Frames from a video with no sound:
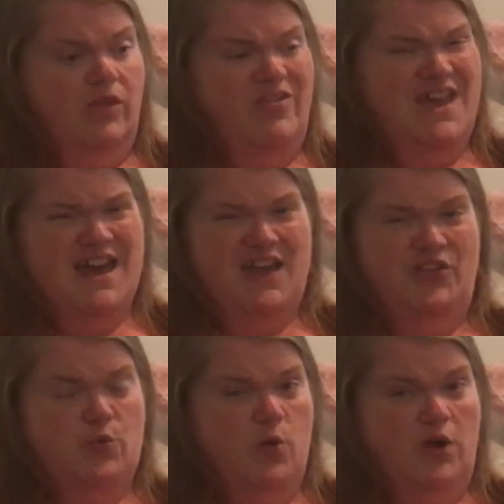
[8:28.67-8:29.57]
they
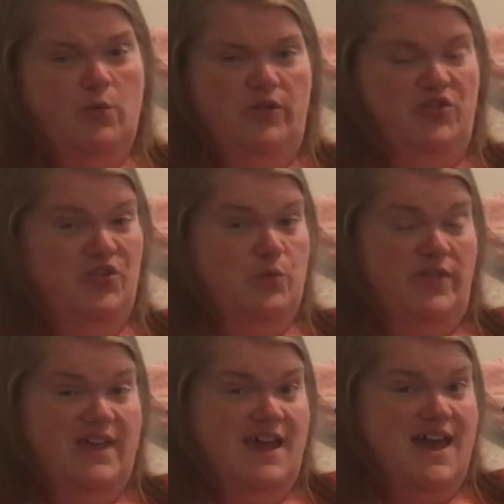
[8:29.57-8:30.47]
had to work with just
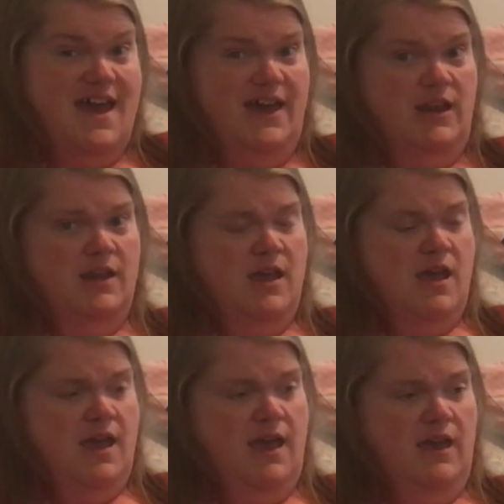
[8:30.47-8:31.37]
what they had.
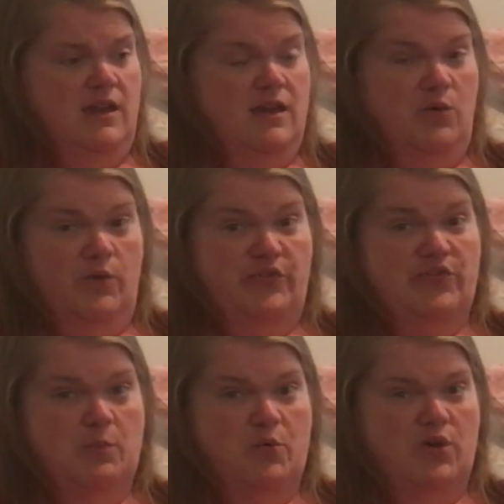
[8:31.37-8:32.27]
And it was
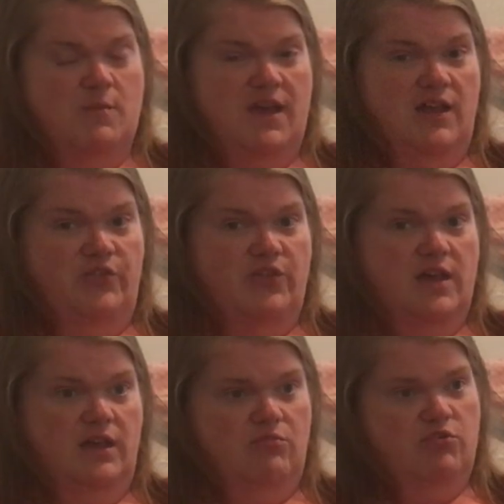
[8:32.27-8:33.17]
simple commands
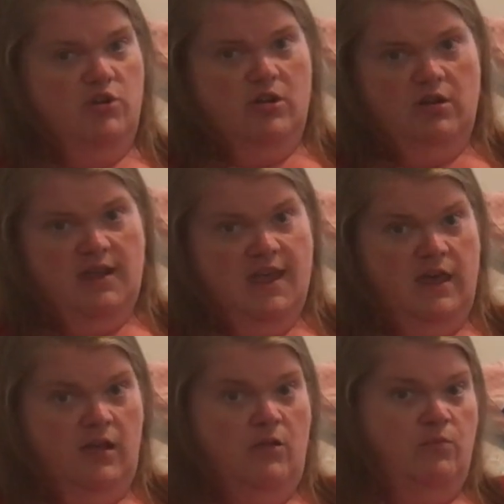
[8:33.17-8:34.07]
like turn on
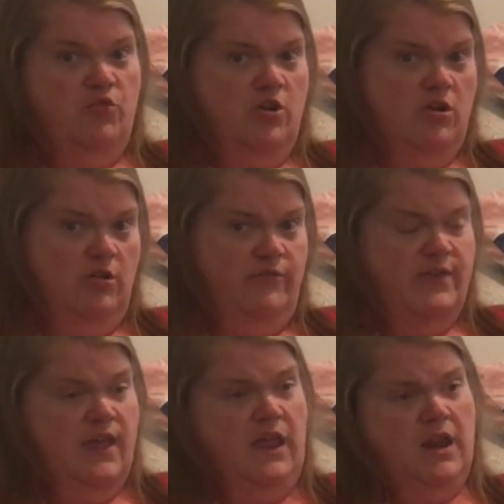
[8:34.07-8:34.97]
head, turn on
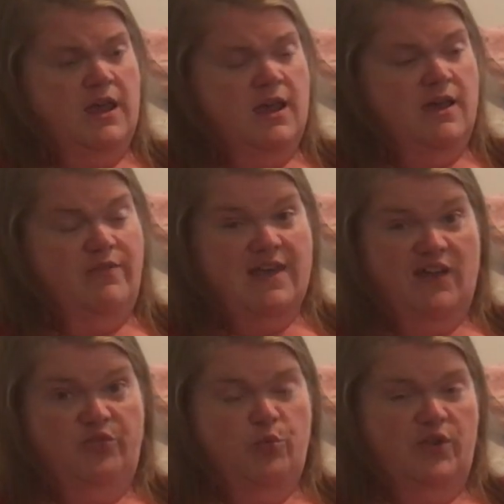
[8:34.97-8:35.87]
feet. And
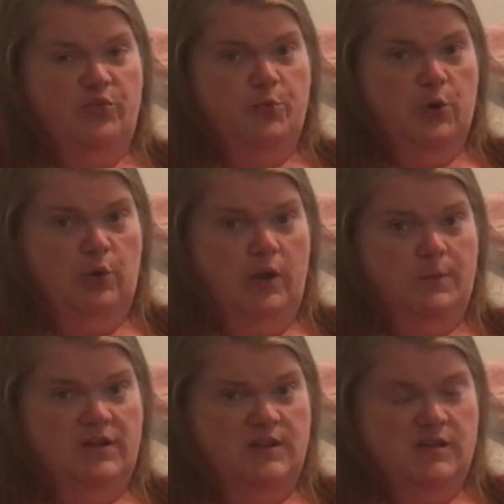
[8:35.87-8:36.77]
that's what's
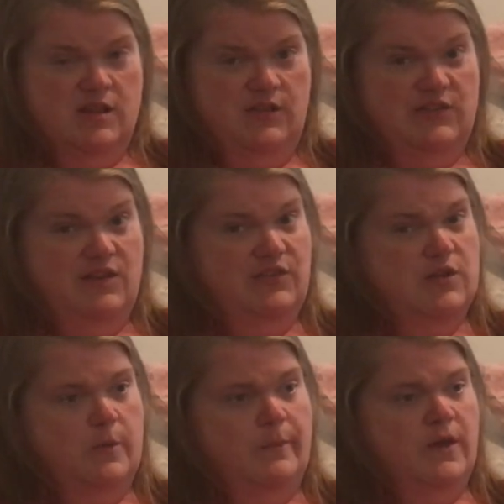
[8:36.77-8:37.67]
programmed into the
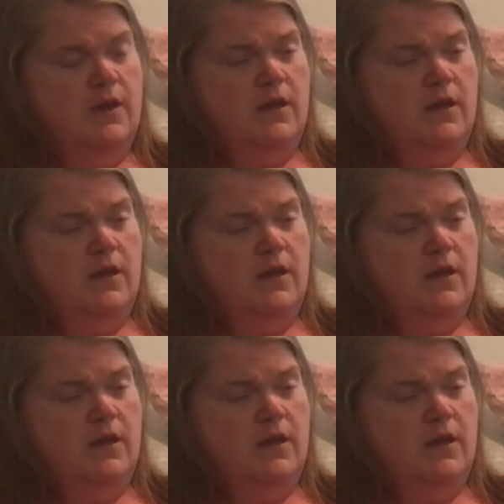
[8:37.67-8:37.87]
system.